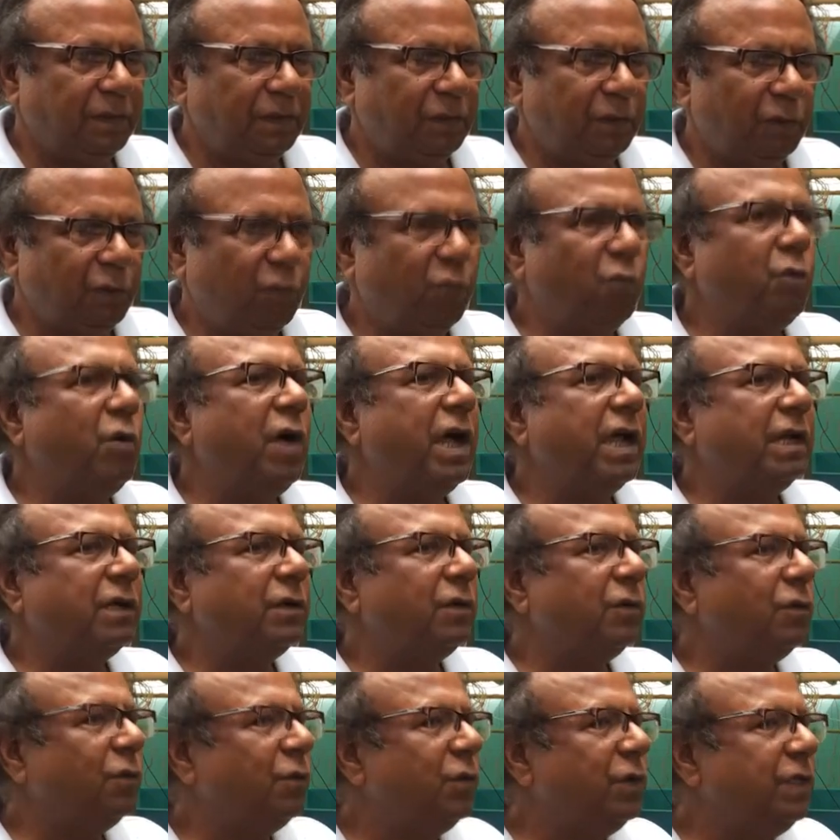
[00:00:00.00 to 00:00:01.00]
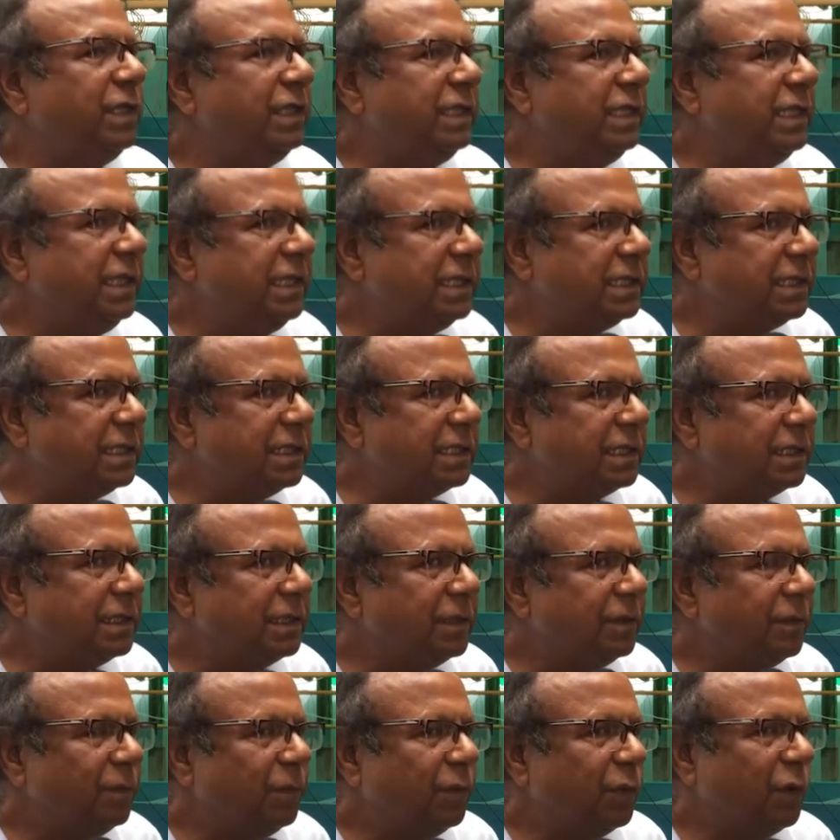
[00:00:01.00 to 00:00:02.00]
to work with this
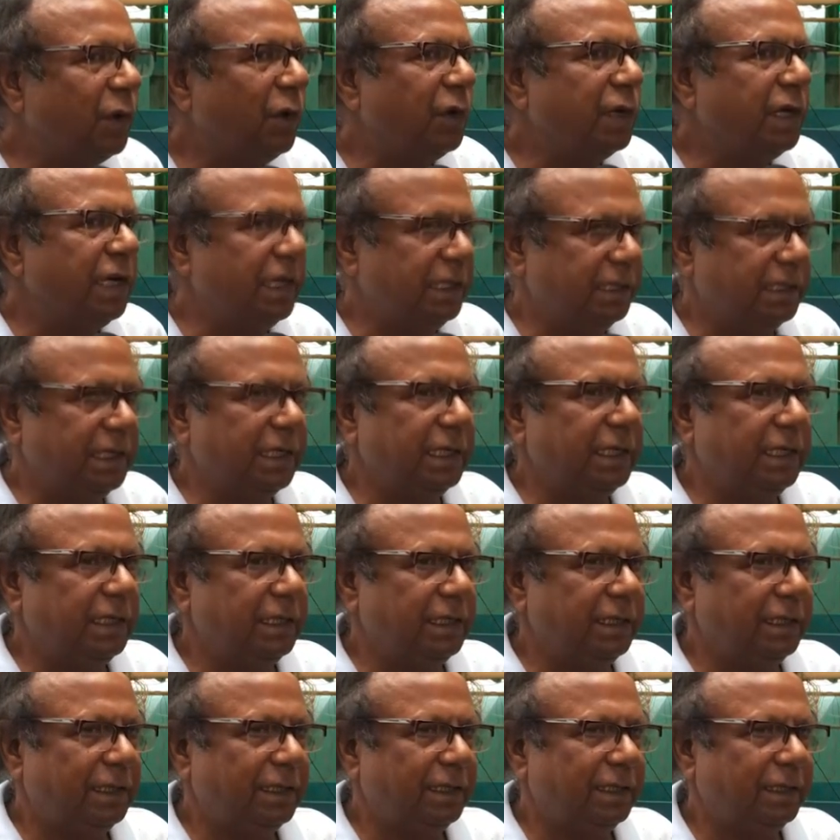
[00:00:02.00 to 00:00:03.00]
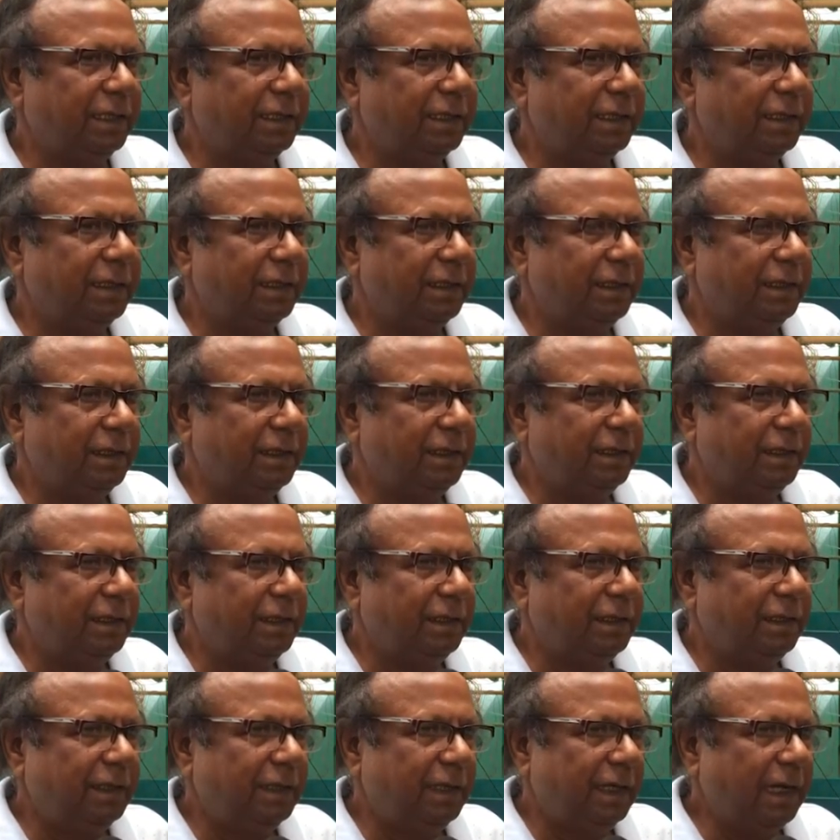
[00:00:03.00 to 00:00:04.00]
prawn hatchery.
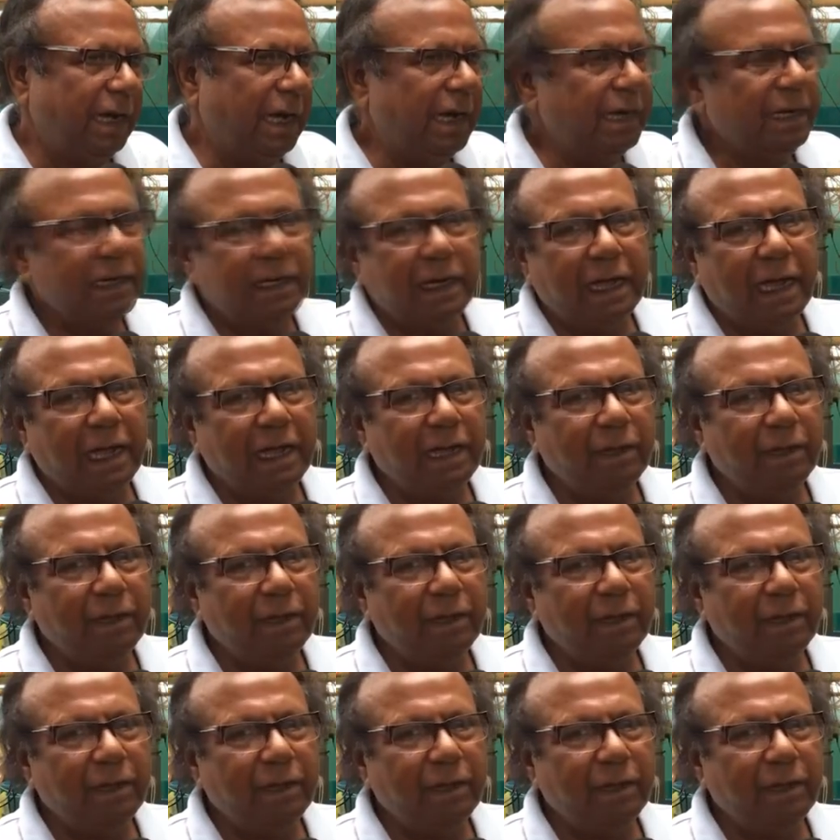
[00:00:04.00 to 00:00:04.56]
And I